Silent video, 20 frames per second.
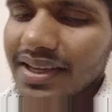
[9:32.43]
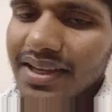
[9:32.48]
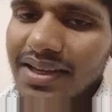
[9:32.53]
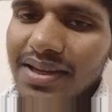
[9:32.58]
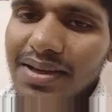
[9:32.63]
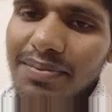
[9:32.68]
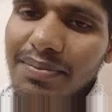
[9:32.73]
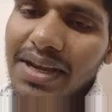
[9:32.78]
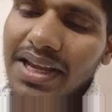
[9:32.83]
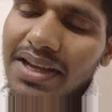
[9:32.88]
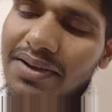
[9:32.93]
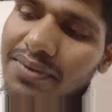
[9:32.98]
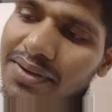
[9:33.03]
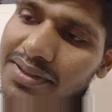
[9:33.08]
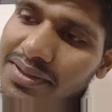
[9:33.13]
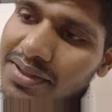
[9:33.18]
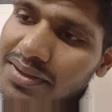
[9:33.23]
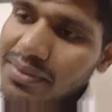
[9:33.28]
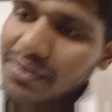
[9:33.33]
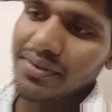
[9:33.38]
mic
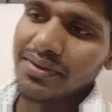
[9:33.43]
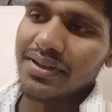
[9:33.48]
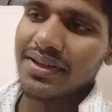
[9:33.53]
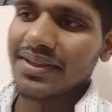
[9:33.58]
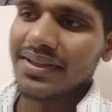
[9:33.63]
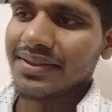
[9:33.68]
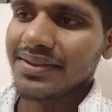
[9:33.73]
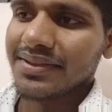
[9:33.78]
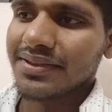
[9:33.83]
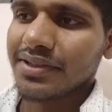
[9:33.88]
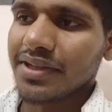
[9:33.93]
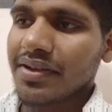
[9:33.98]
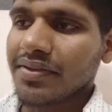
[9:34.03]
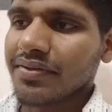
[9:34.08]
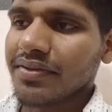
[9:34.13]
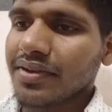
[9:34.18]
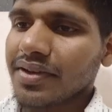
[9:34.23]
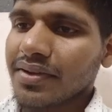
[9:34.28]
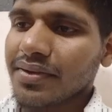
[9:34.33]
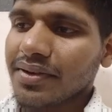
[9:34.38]
wasn't on, so I have
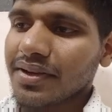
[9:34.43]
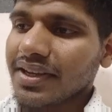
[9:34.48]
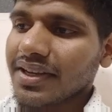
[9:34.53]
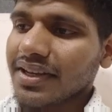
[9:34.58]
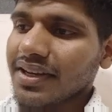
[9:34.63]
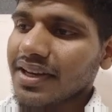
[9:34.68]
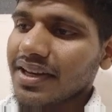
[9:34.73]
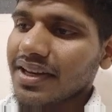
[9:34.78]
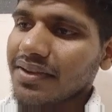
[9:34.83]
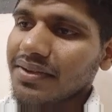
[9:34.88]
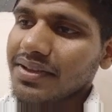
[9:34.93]
to record again. Anyways,